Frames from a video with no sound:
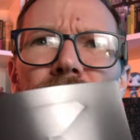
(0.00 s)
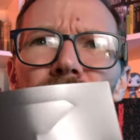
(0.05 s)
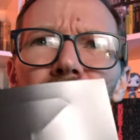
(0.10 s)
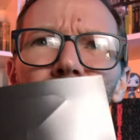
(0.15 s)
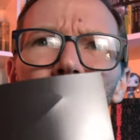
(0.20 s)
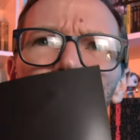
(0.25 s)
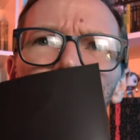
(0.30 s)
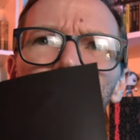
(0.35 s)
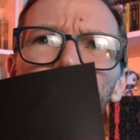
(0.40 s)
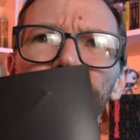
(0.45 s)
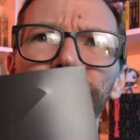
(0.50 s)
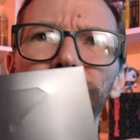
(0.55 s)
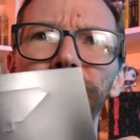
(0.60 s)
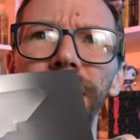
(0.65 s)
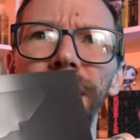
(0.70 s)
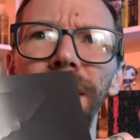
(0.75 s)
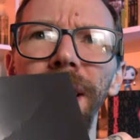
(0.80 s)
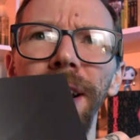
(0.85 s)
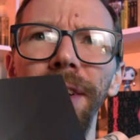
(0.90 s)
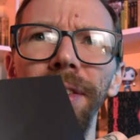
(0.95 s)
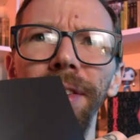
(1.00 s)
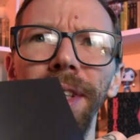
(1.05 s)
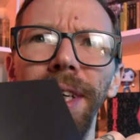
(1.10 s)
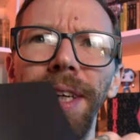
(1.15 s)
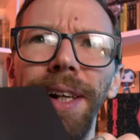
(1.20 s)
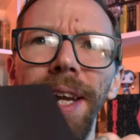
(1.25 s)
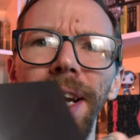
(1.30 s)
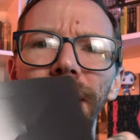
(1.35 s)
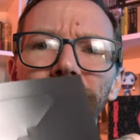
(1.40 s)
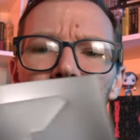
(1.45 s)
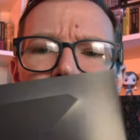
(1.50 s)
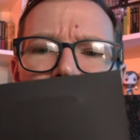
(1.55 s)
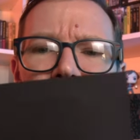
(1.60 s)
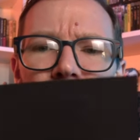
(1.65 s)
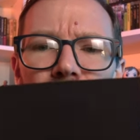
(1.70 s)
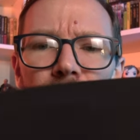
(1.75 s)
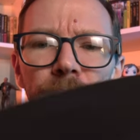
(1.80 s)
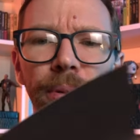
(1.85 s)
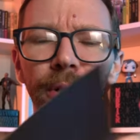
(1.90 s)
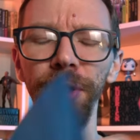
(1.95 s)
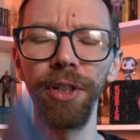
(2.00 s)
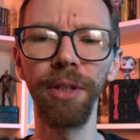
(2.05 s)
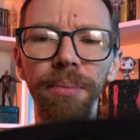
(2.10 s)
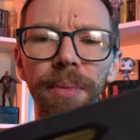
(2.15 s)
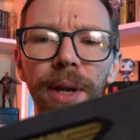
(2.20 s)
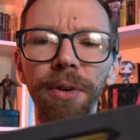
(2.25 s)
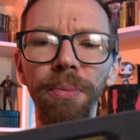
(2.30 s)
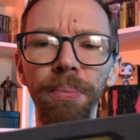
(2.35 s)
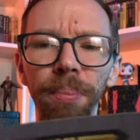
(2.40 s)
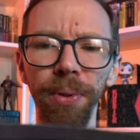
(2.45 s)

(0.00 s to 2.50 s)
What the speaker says: Kind of, you'll see there in the glare, you kind of push them out.